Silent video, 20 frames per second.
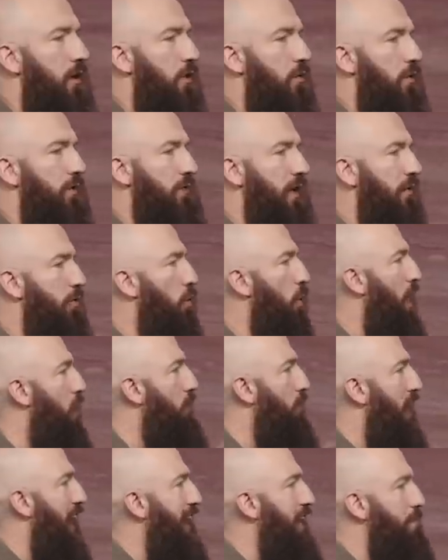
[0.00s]
We've given away
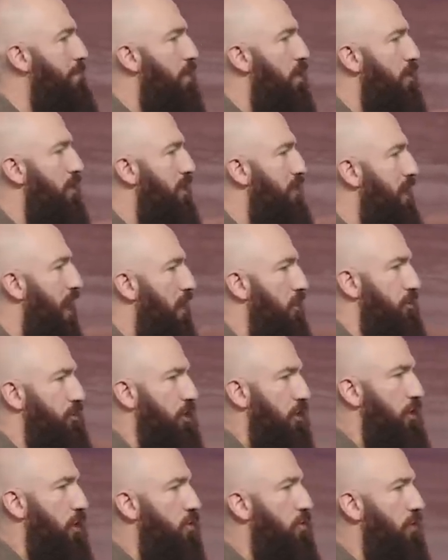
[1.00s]
over $8 million to
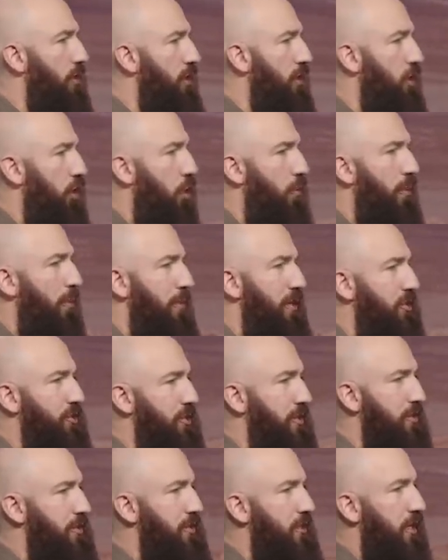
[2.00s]
local and global
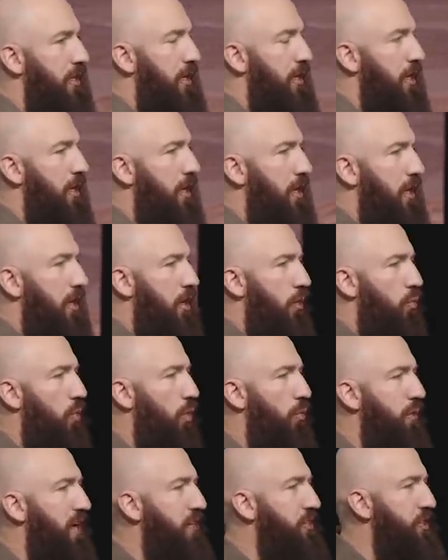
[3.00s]
missions. We're
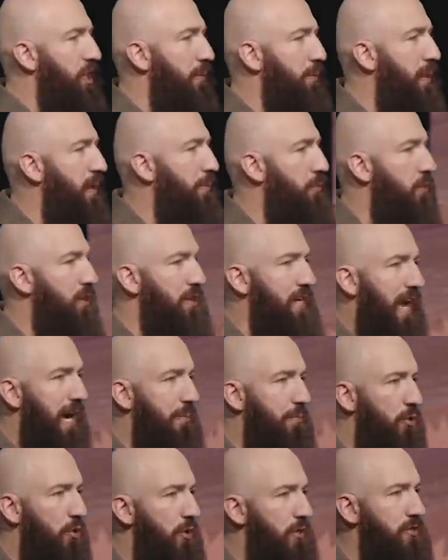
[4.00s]
reaching people in
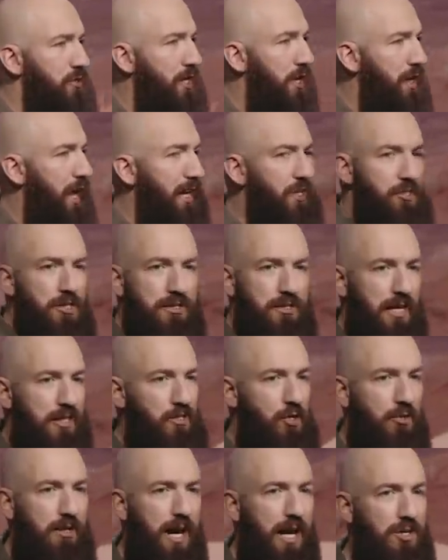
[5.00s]
neighborhoods to nations. That's
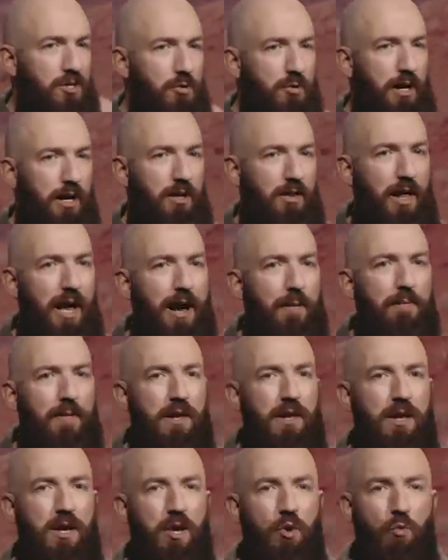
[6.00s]
okay, you can clap.
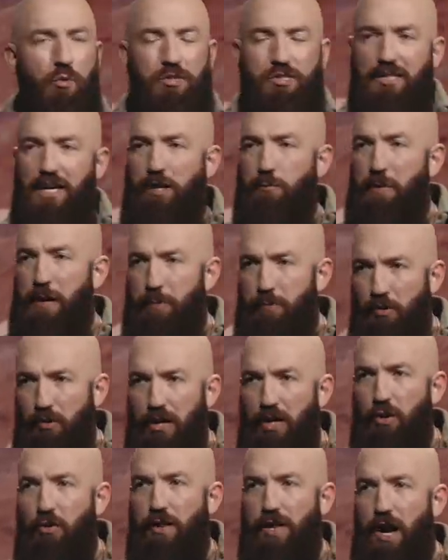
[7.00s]
We're seeing people
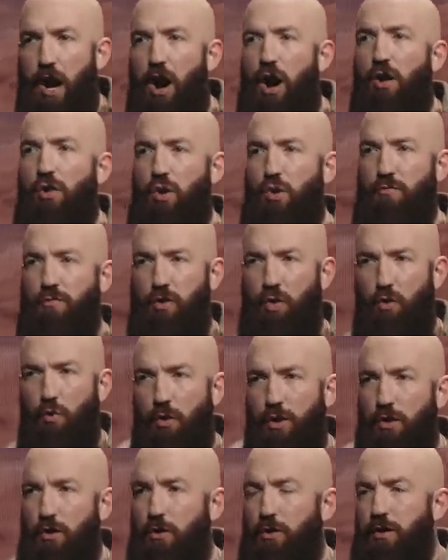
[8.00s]
literally all over the
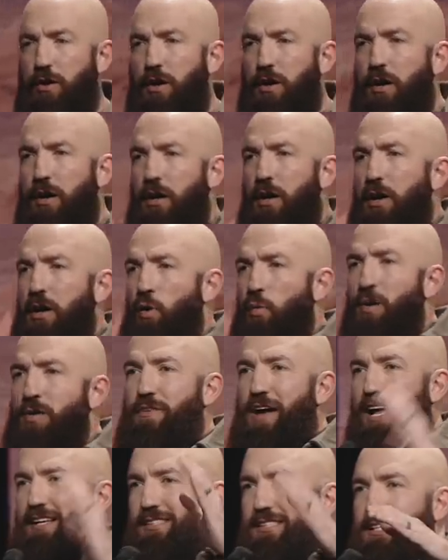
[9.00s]
world. We've
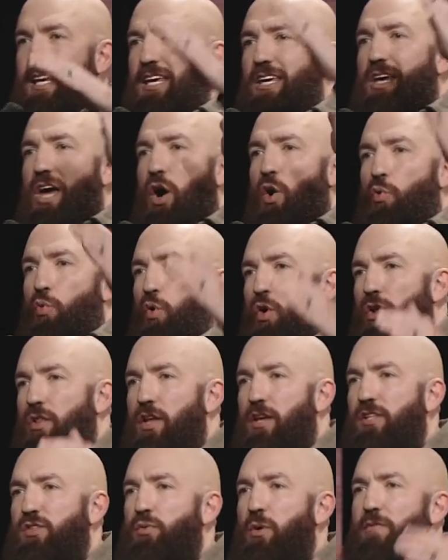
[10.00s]
got Cinco
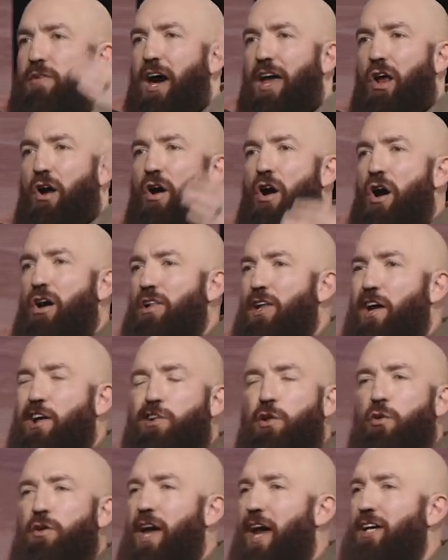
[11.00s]
Woodlands, we've got our online
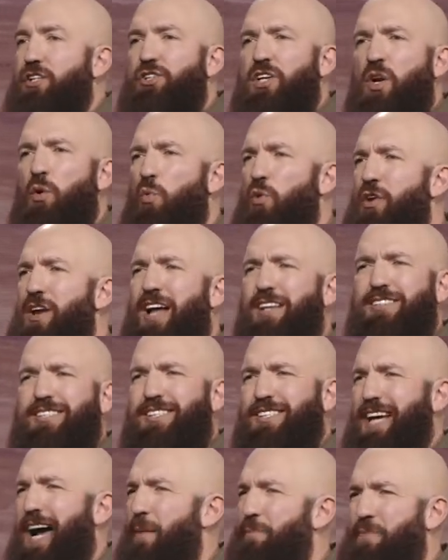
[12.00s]
location, and we're not
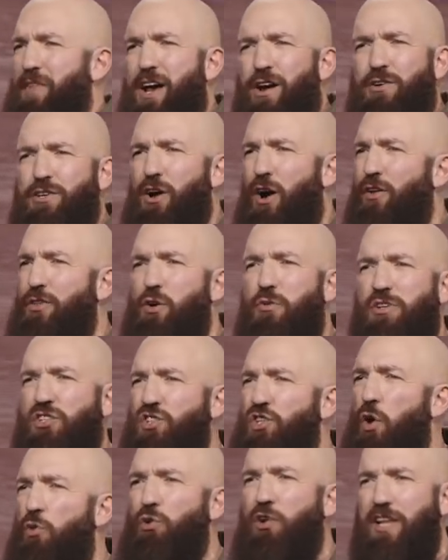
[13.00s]
stopped there, y'all. There is
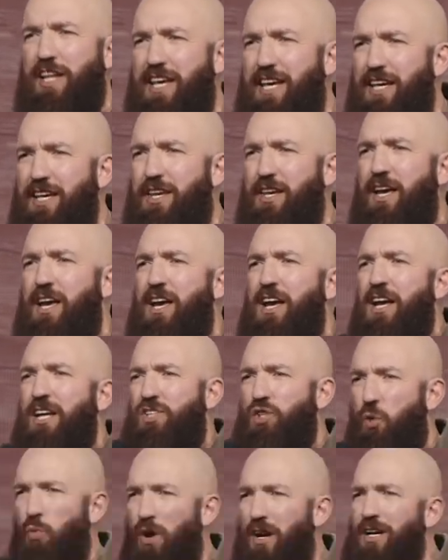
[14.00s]
no lid
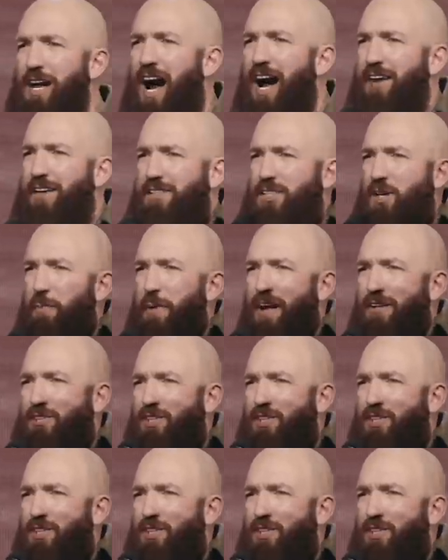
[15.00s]
to what God is about